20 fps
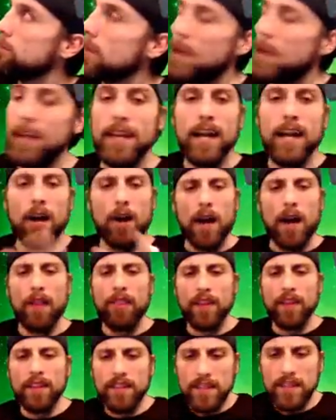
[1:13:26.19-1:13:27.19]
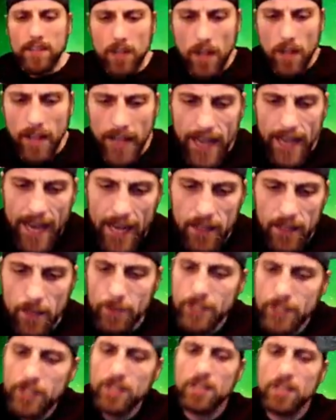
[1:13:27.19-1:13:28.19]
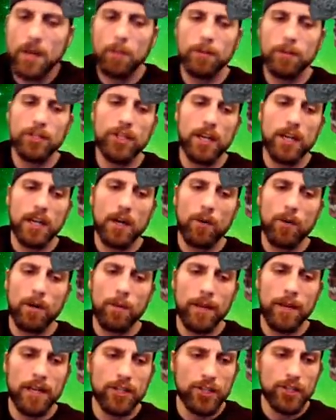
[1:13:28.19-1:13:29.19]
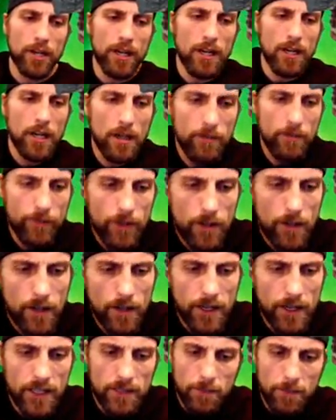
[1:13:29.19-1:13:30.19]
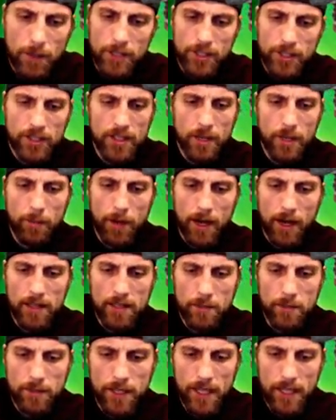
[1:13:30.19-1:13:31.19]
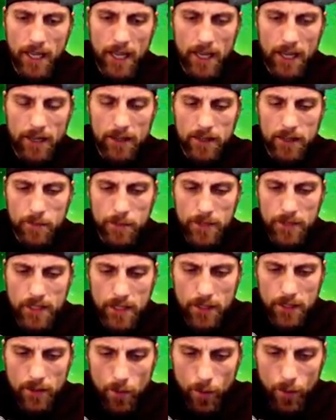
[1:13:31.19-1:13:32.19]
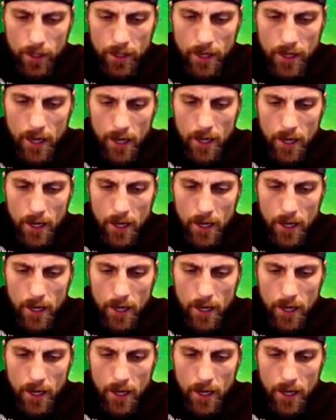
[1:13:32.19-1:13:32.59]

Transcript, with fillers: Anyhow, I think that's all I had. Let me just double check. I want to make sure I cover as much as I possibly can in this particular one.